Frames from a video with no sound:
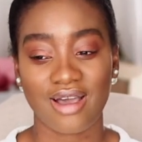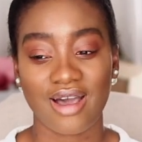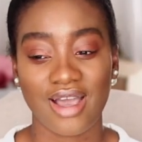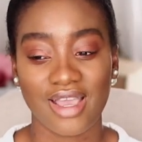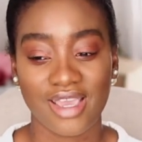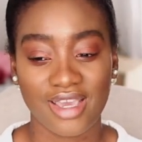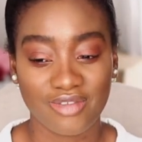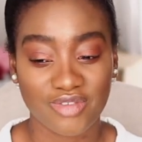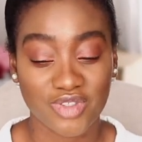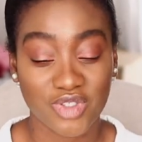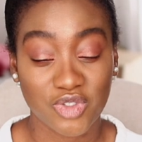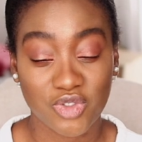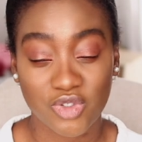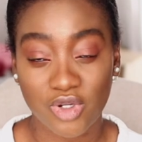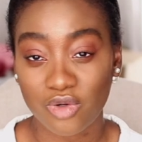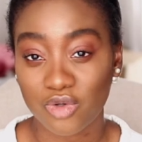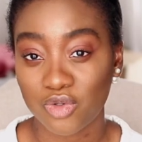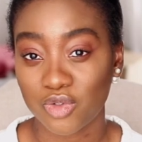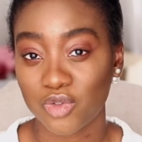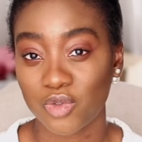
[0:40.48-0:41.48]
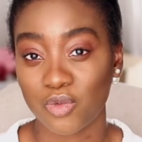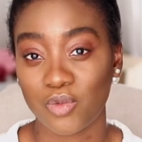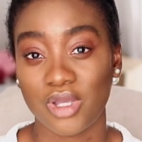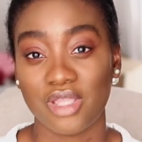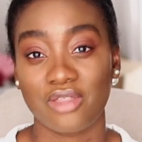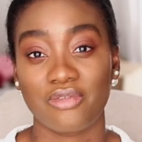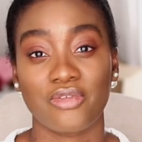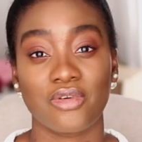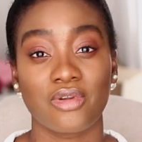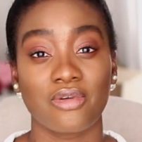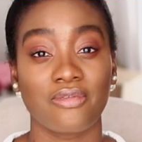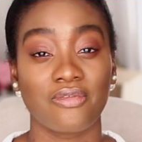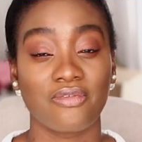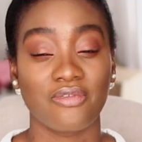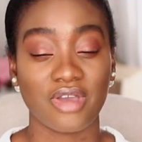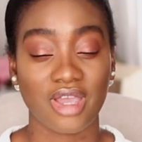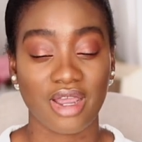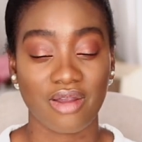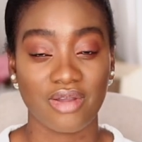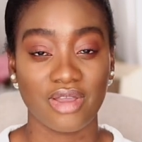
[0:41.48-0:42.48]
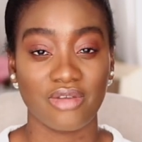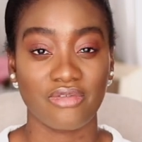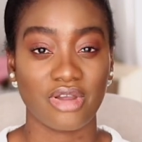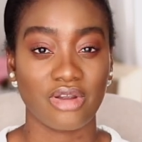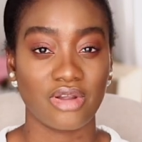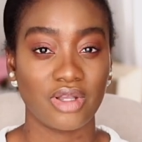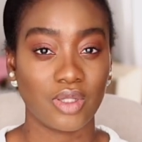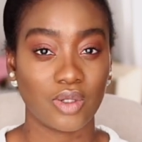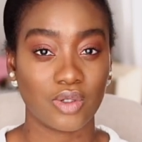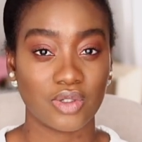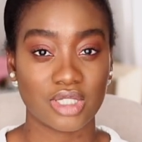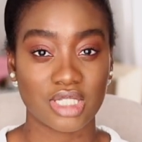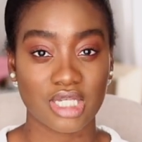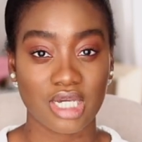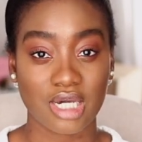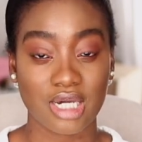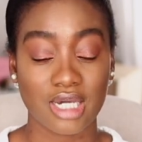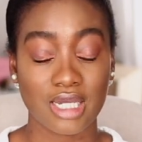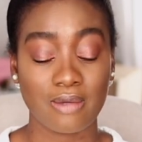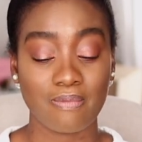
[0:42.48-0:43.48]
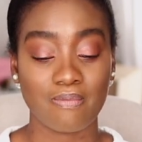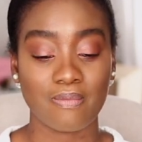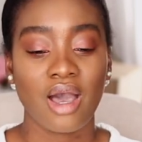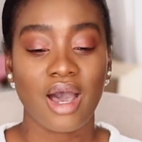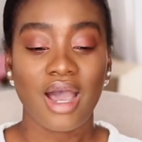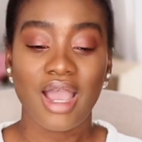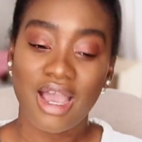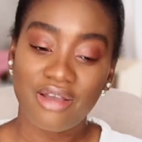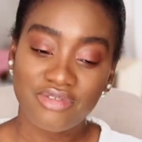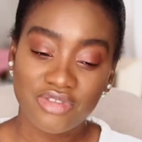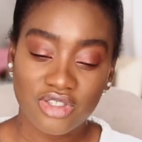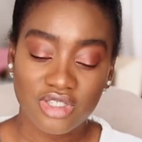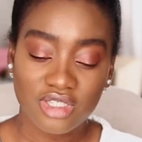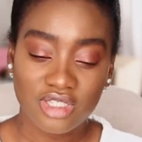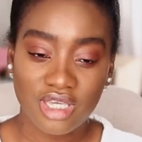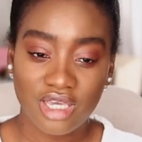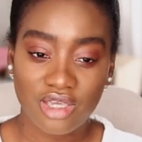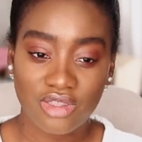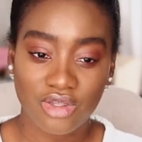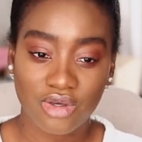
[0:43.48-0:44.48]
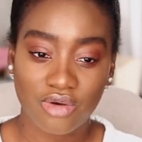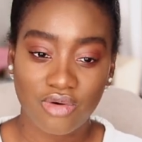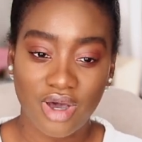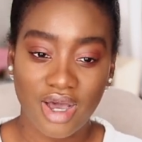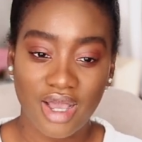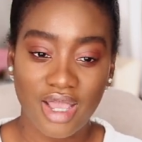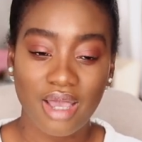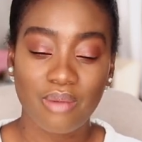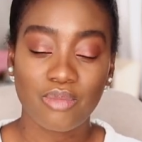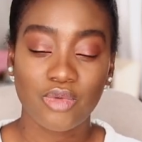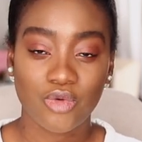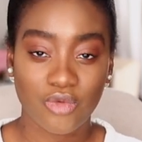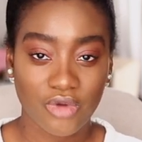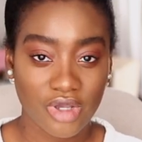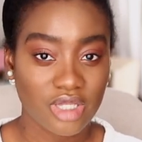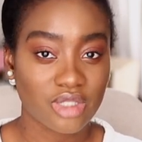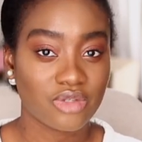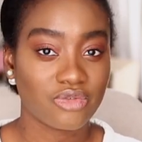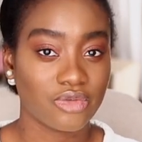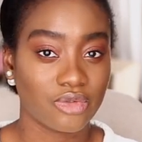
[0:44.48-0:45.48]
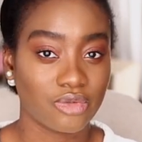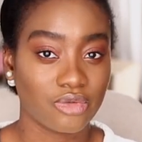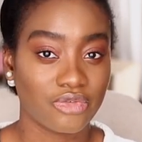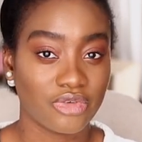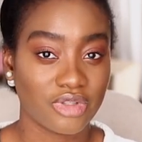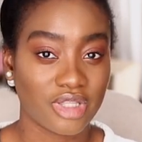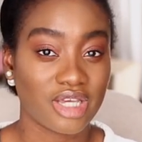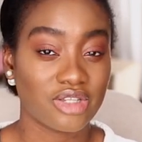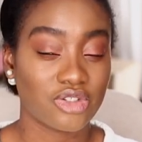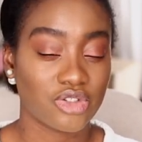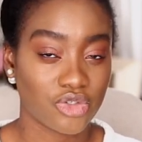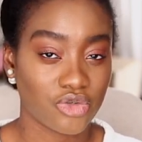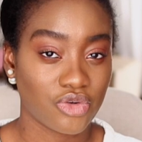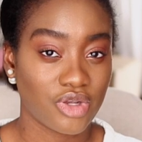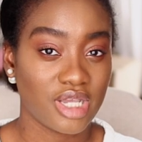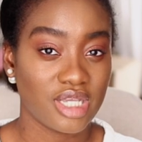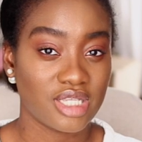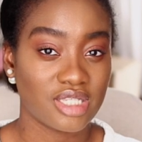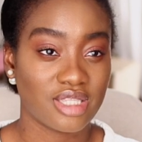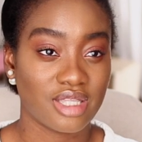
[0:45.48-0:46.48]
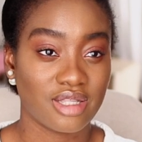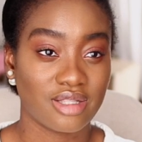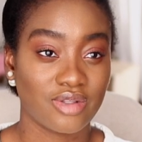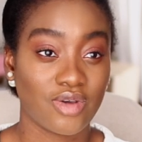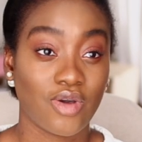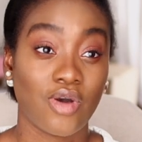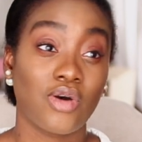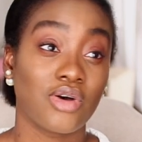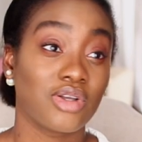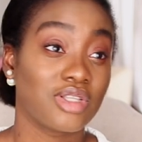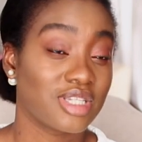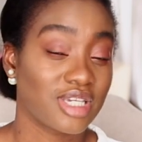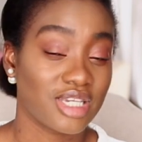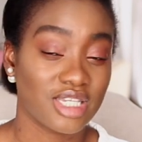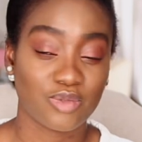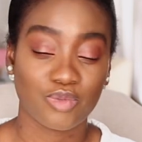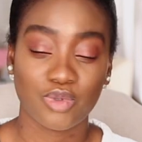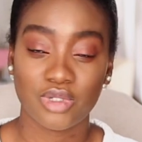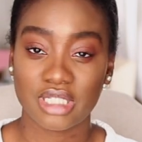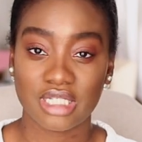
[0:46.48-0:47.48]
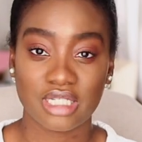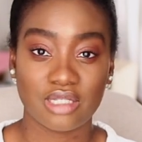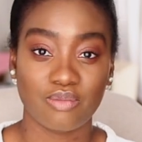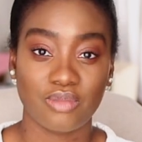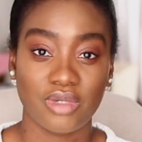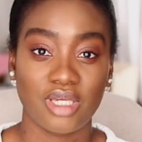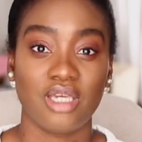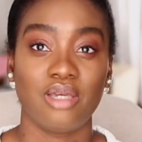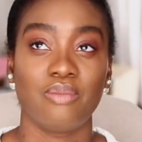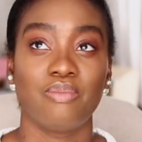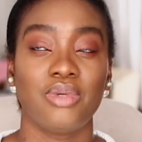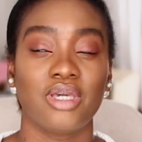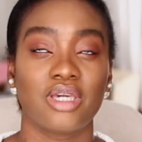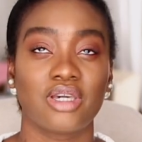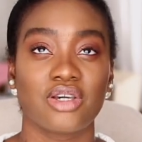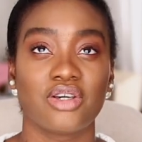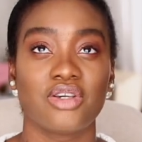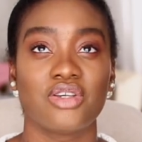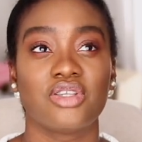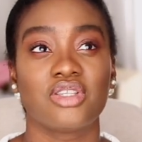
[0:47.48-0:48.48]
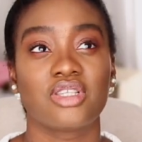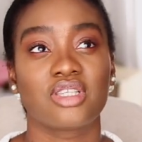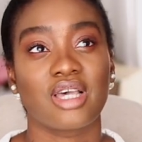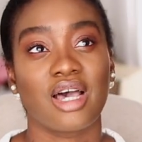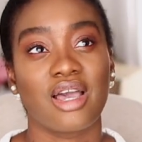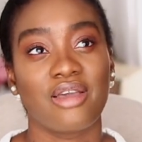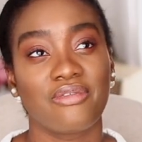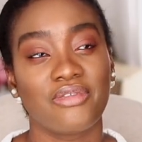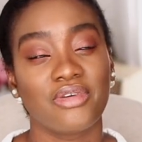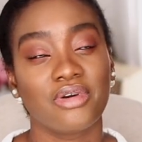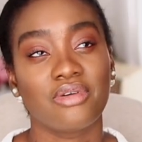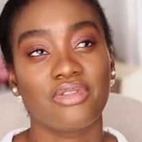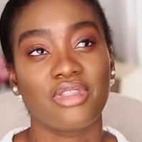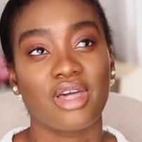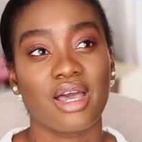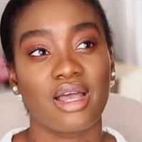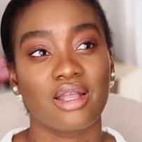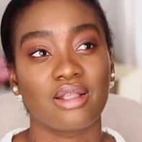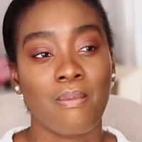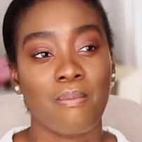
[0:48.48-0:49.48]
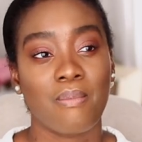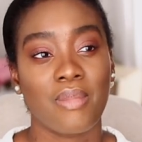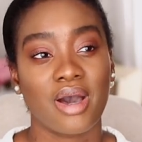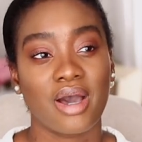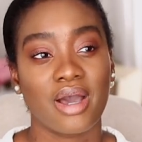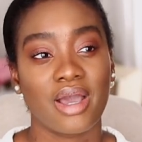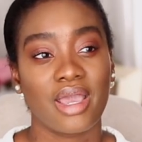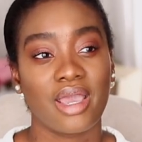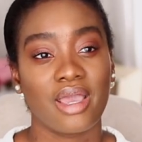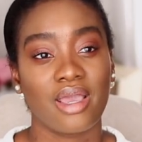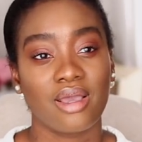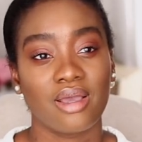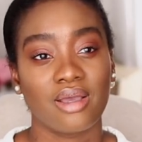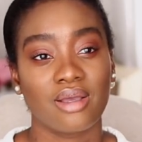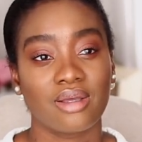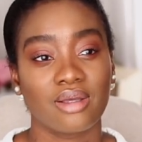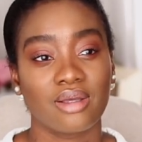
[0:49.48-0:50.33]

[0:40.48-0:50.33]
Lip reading: I have struggled with for a very, very long time. I have to say though, I am grateful for that trait that God has put in me, because I feel that my